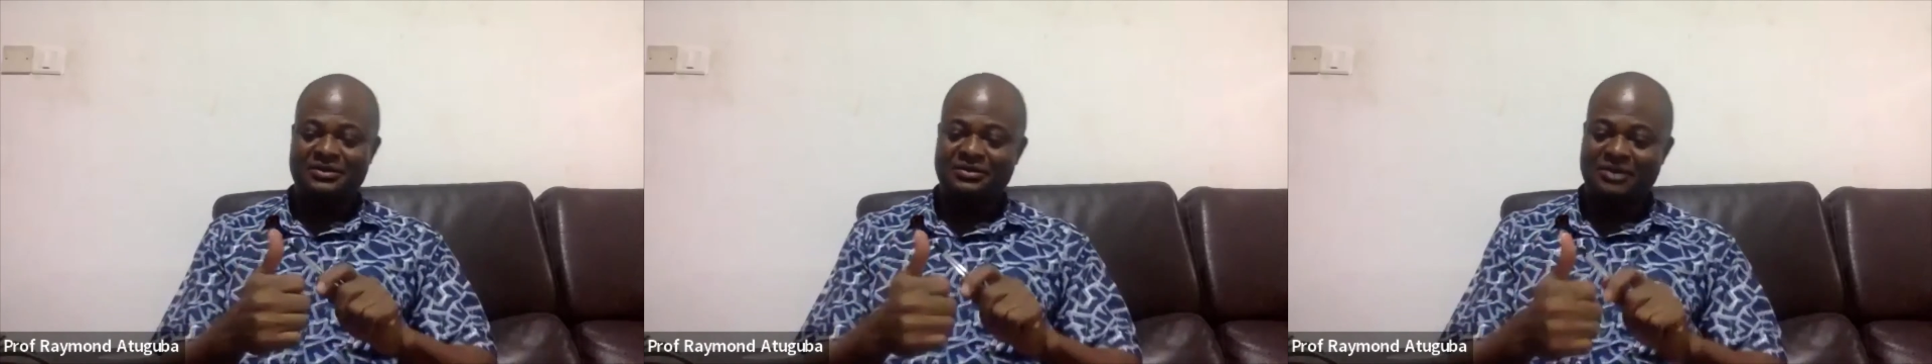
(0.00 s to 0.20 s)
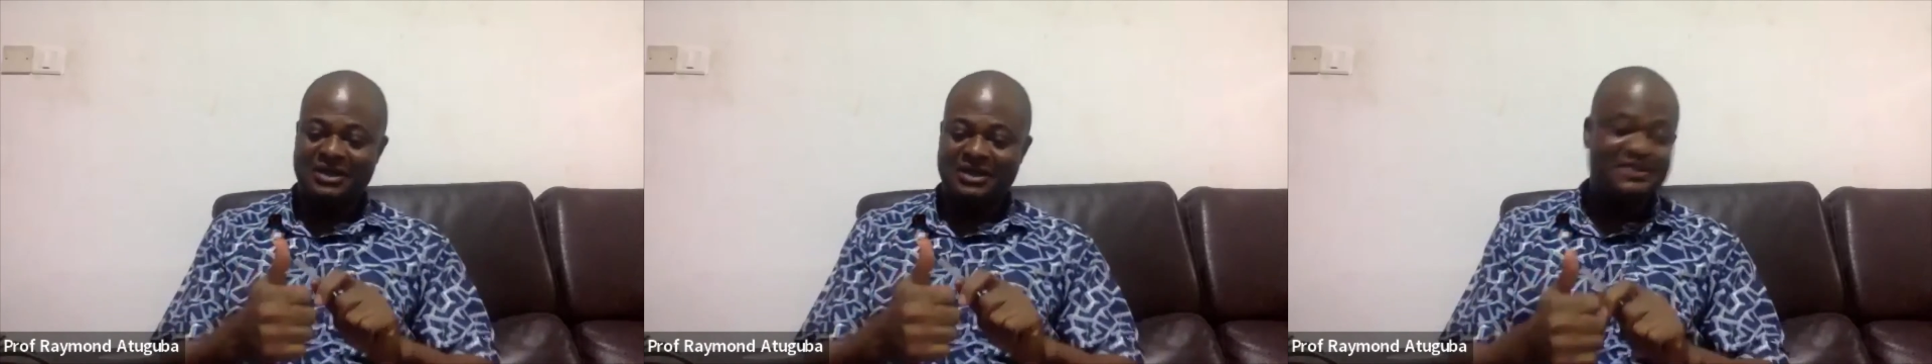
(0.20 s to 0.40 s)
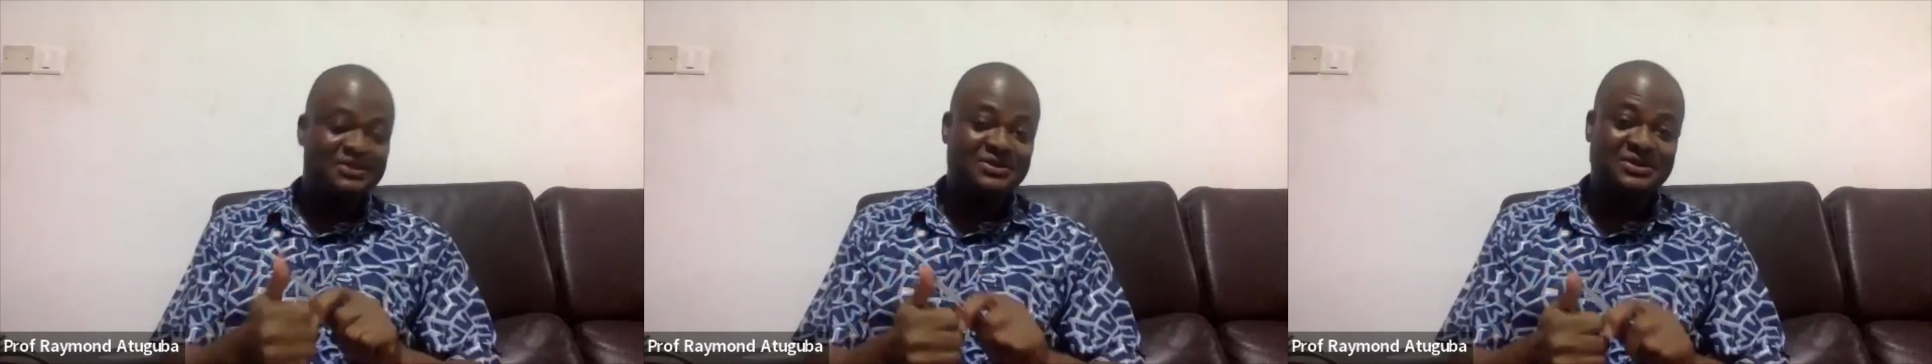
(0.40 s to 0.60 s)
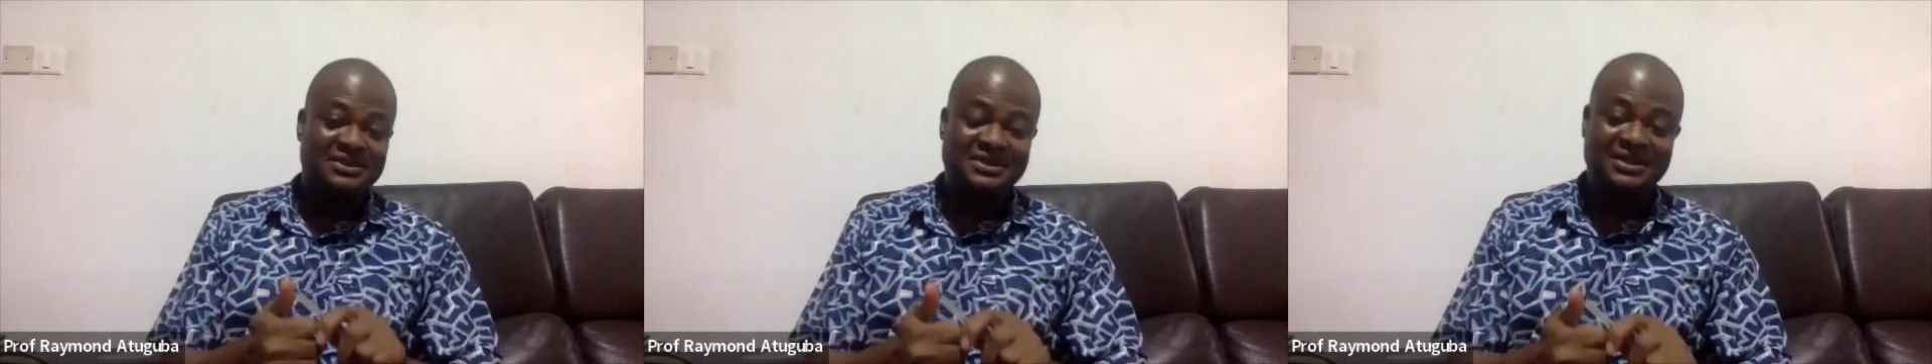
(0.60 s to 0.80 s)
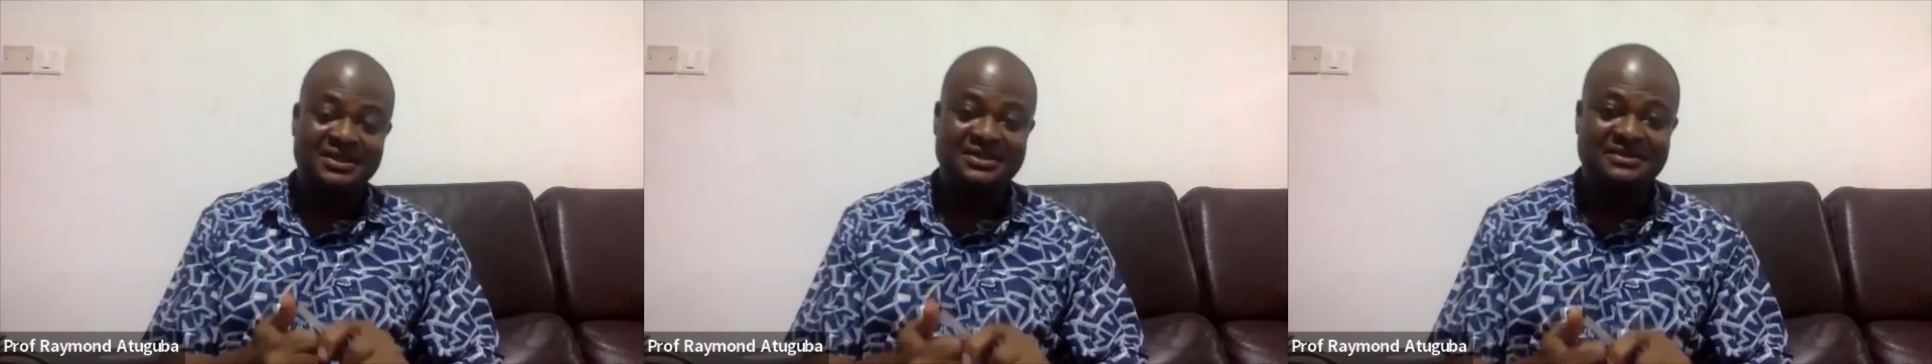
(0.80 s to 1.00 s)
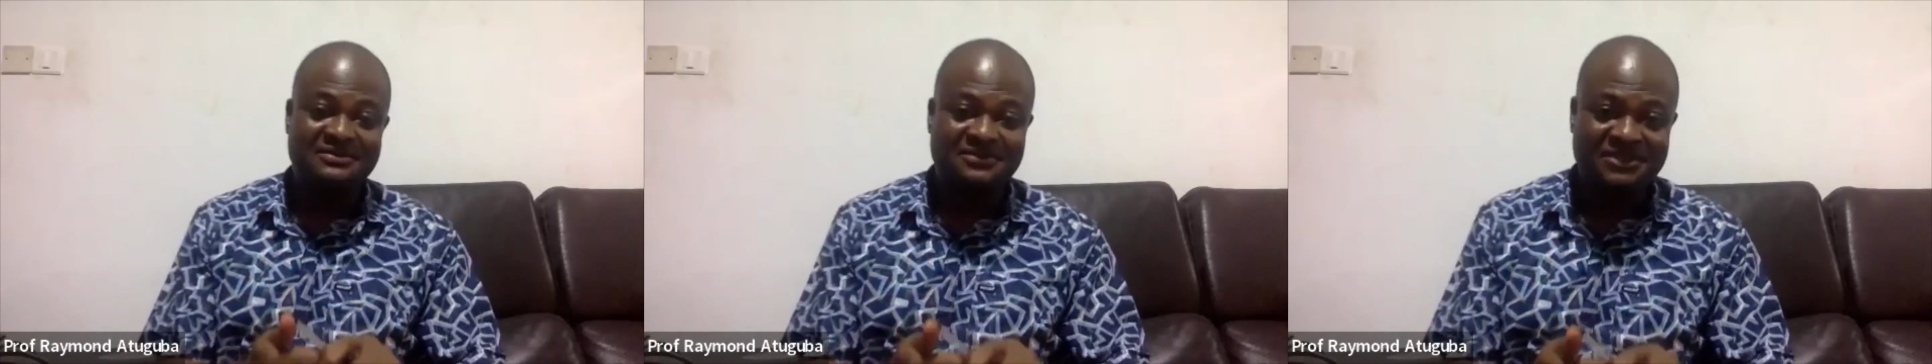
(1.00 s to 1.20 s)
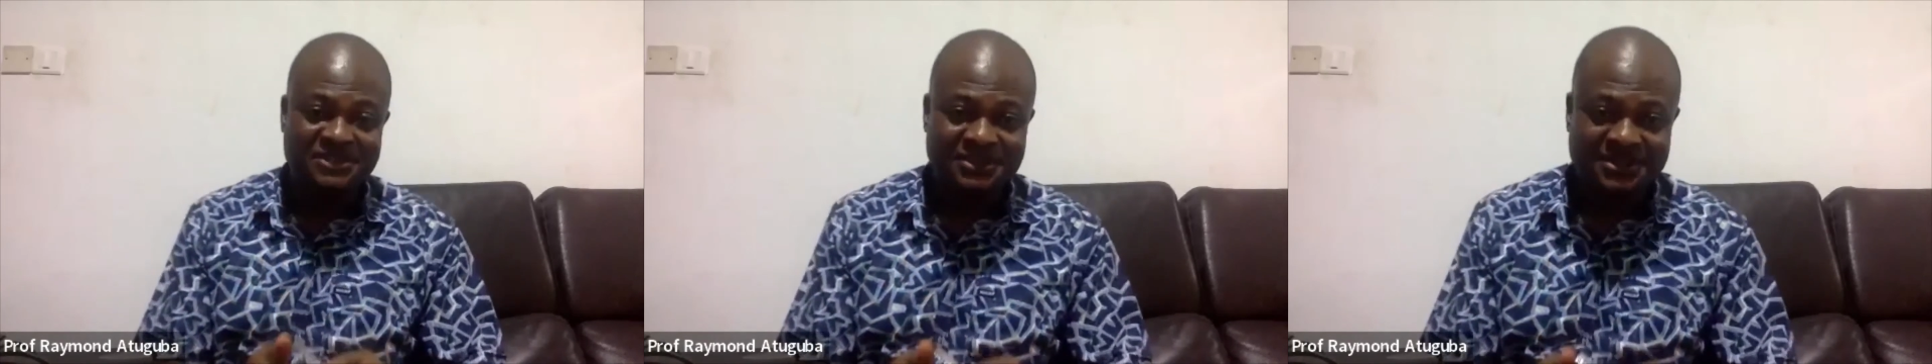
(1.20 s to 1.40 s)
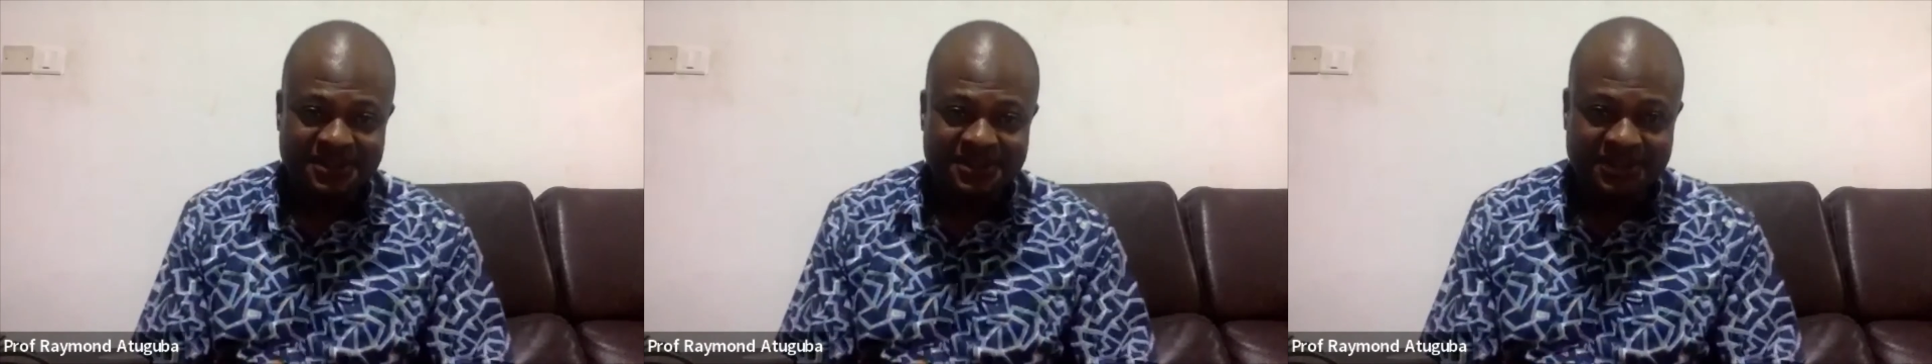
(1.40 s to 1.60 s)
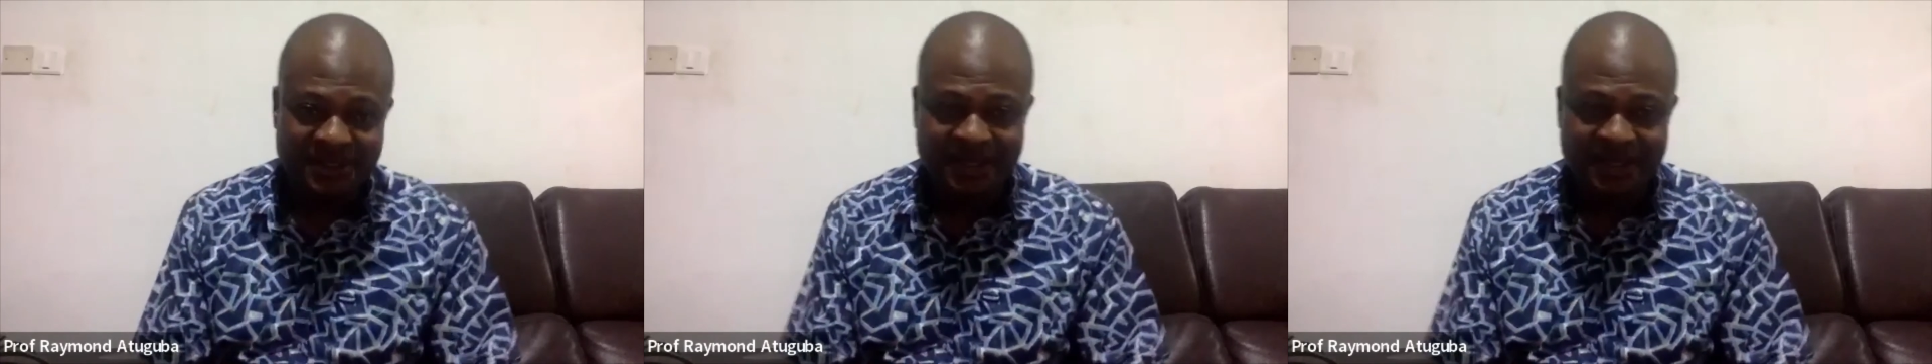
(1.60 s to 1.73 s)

once you set the vision